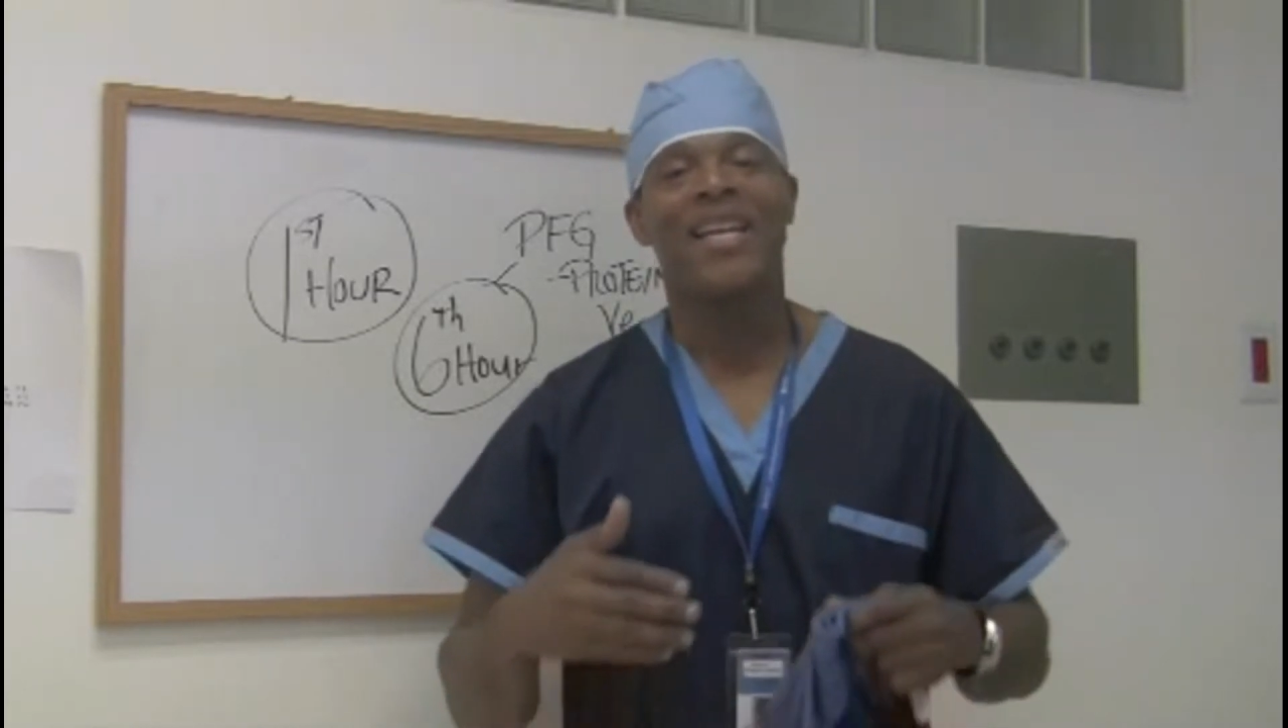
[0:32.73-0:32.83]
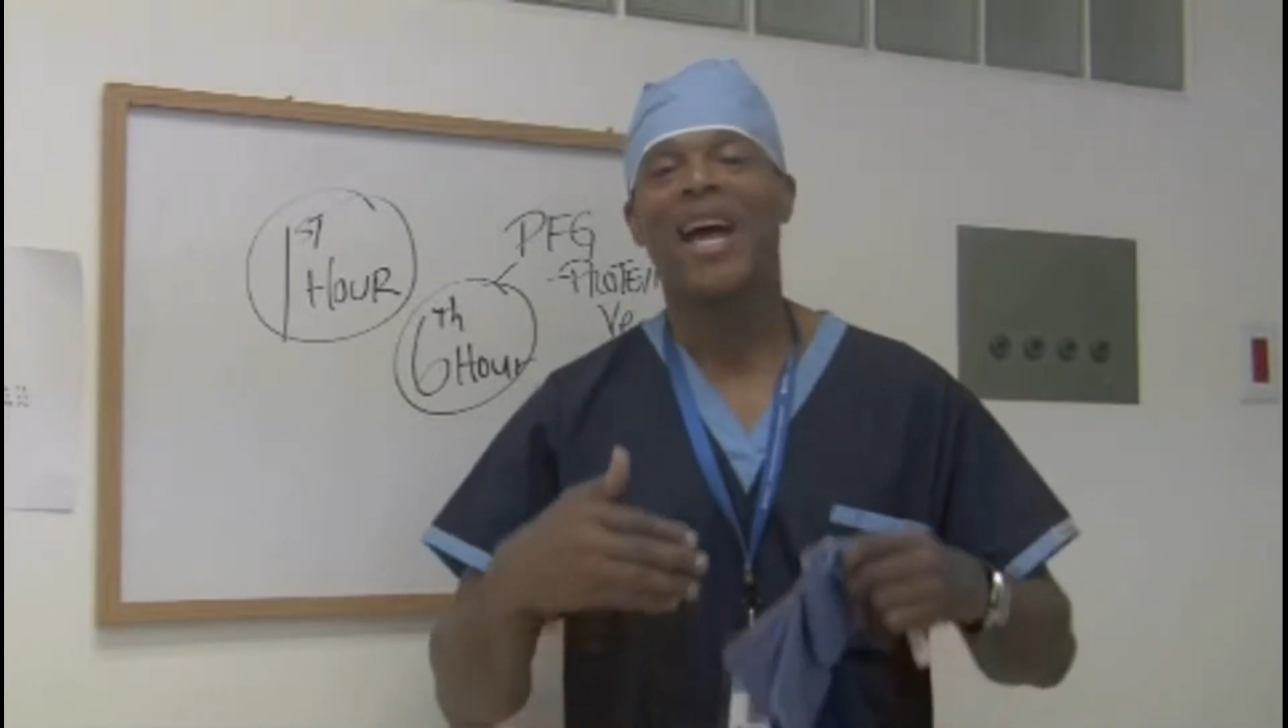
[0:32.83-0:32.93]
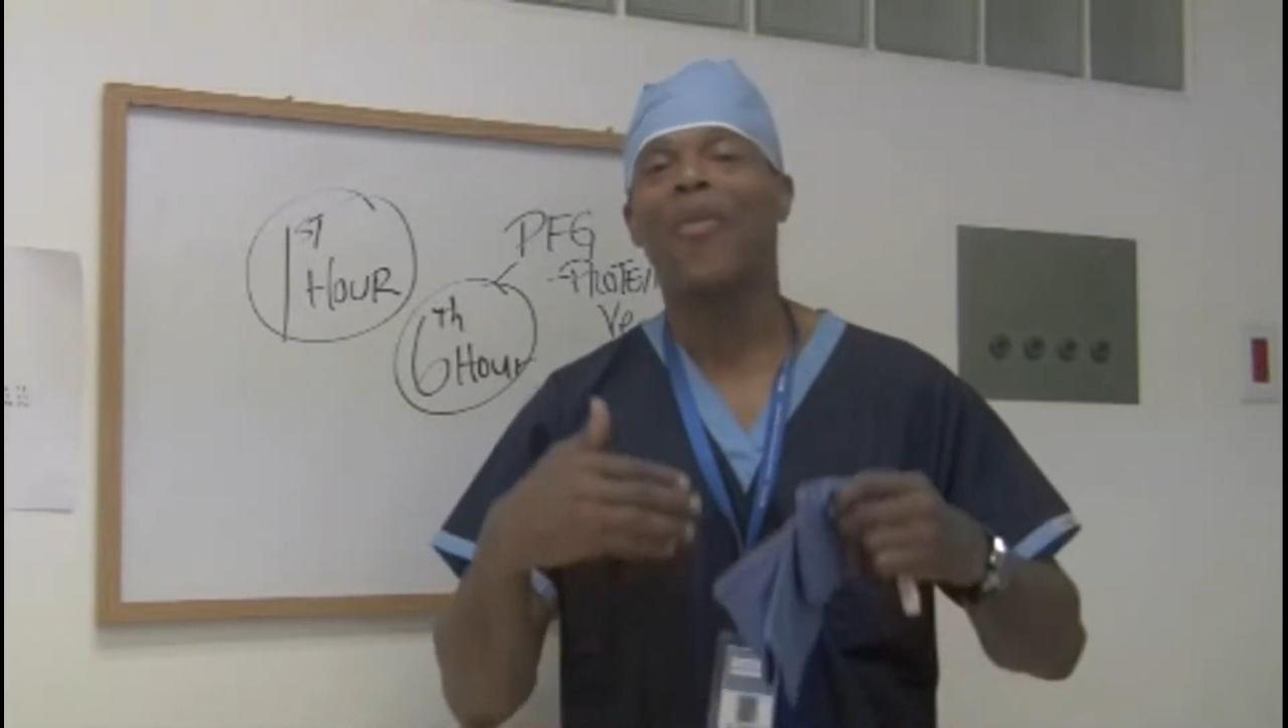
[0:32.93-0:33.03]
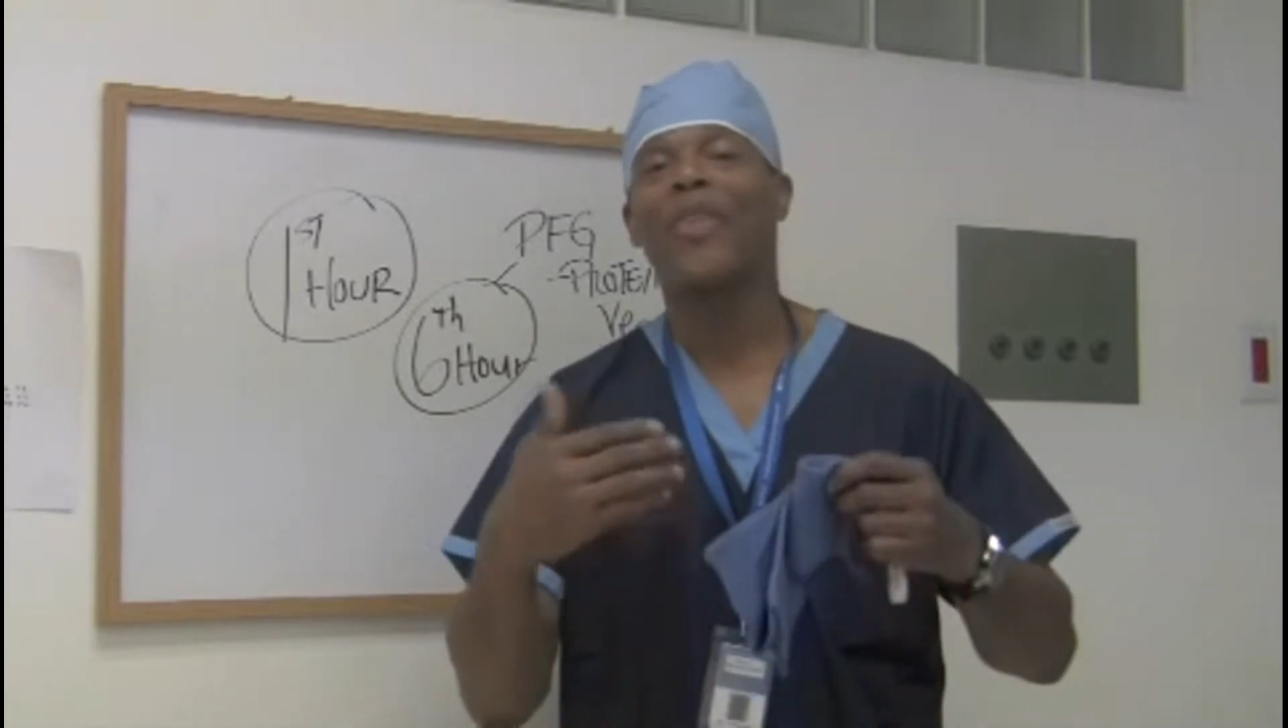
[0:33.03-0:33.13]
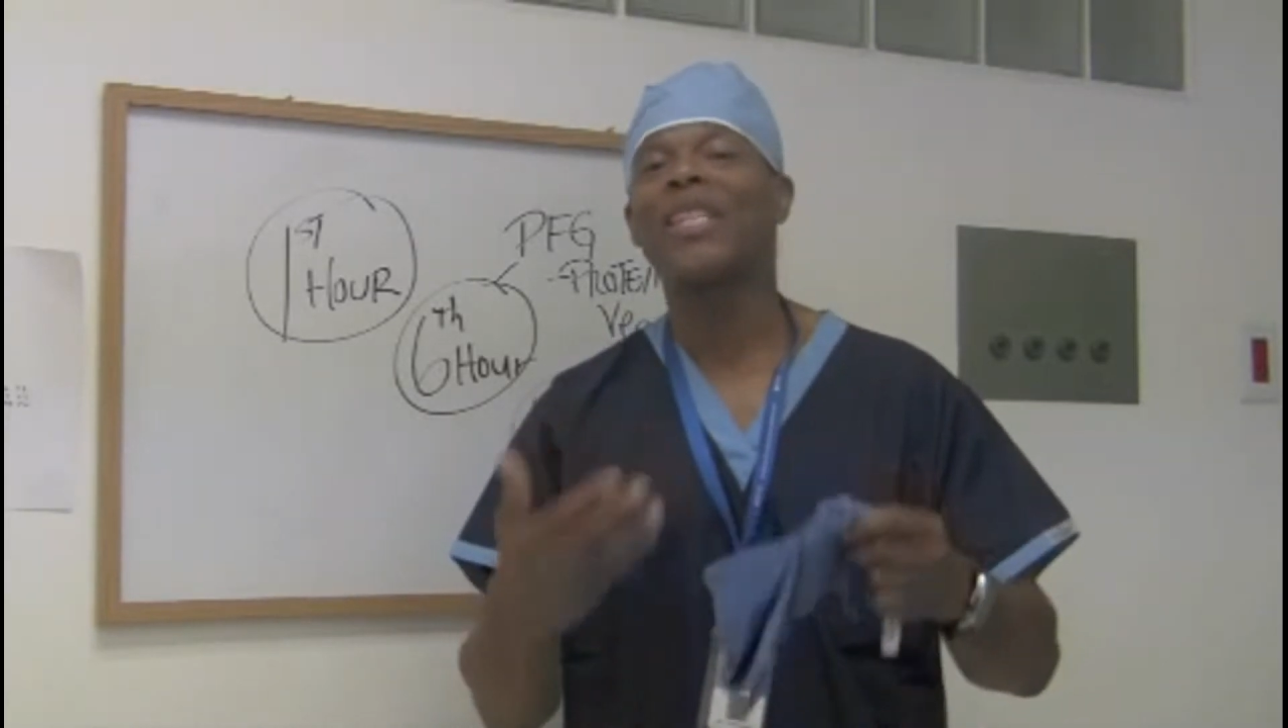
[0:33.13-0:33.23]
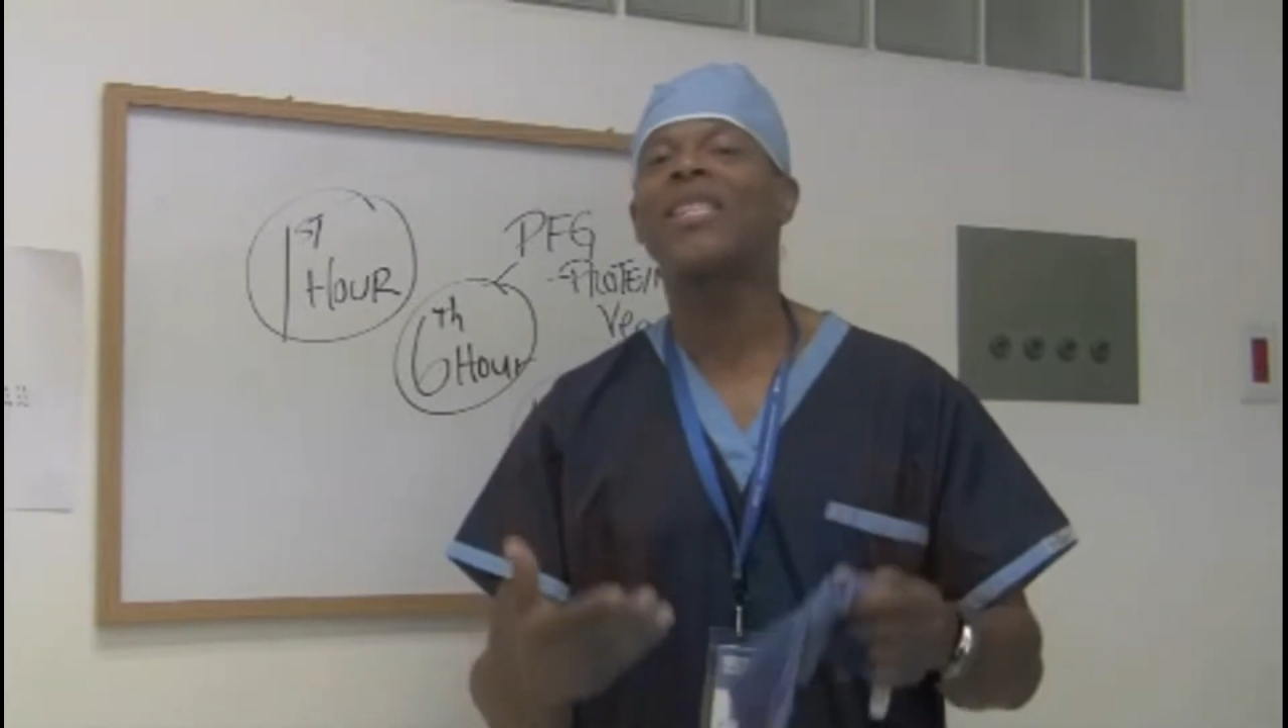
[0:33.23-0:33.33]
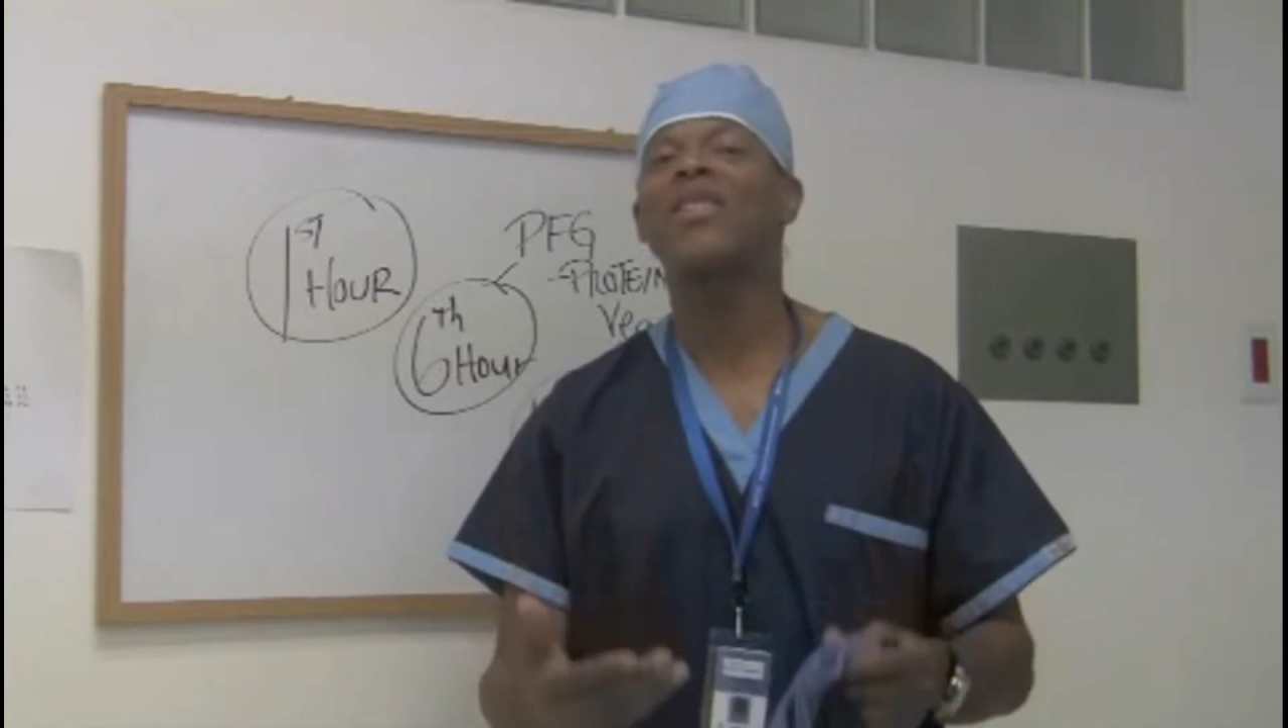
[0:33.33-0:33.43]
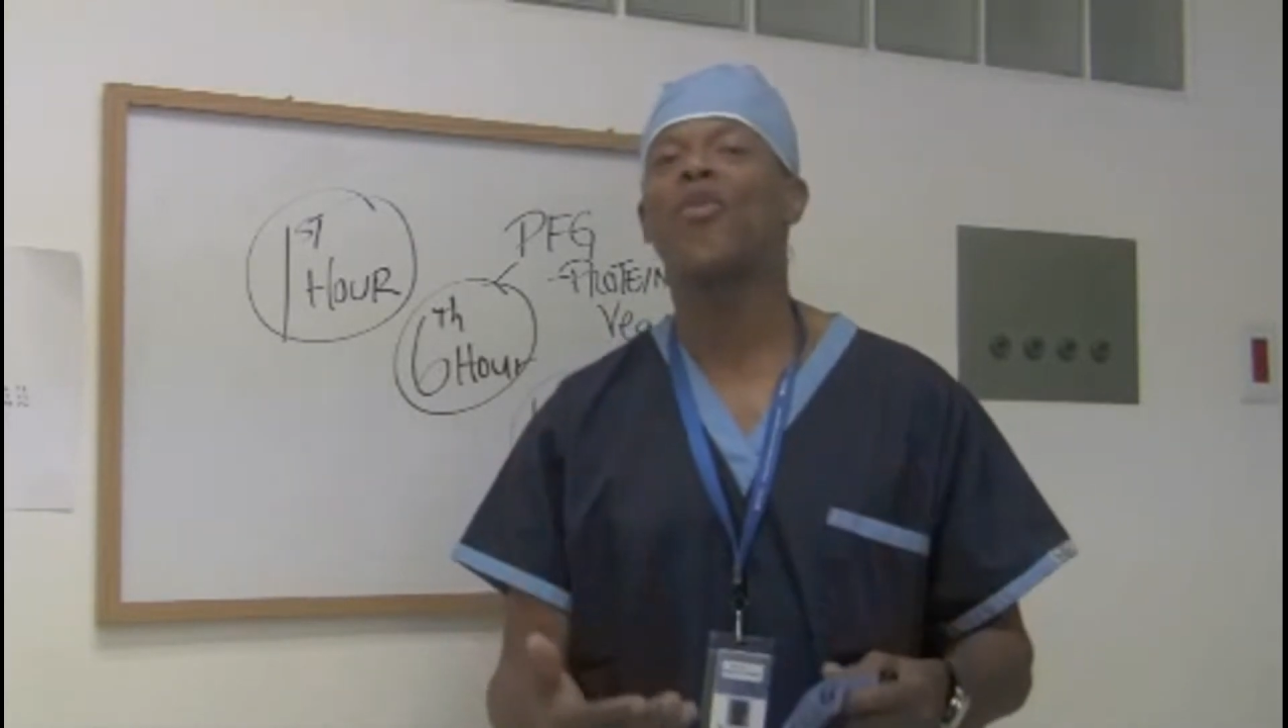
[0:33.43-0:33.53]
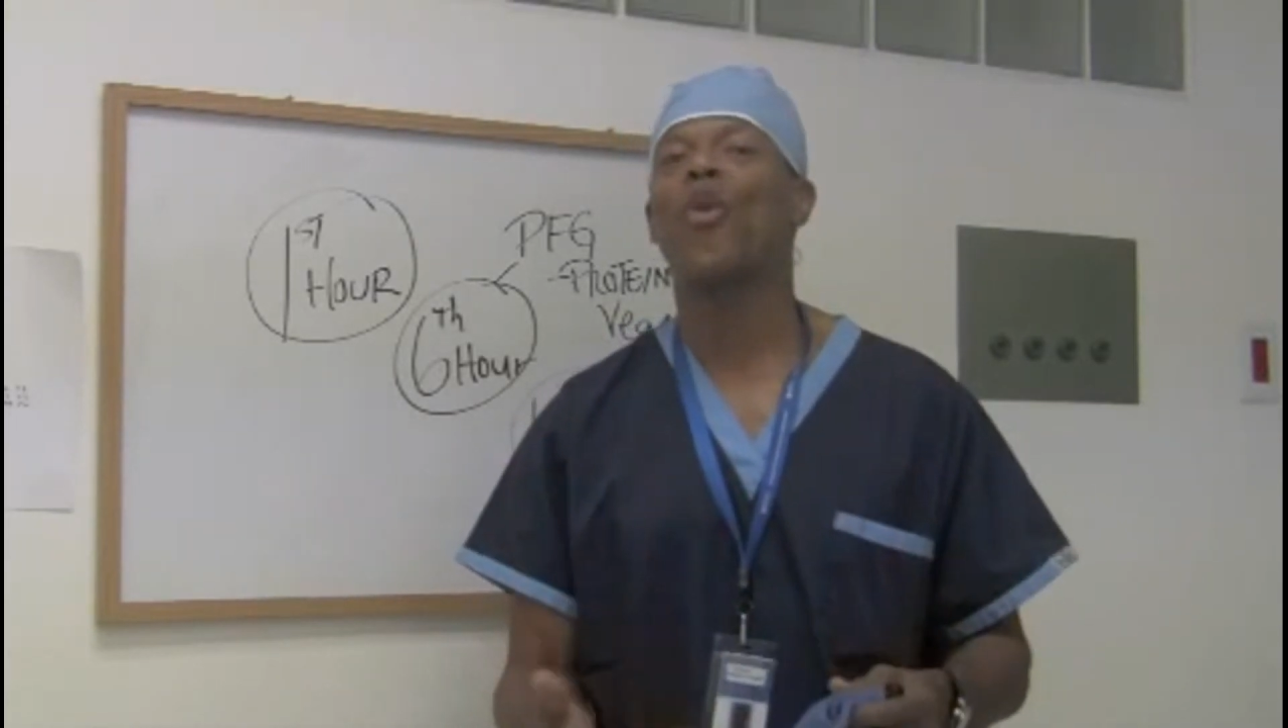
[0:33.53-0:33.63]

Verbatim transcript: Now, this is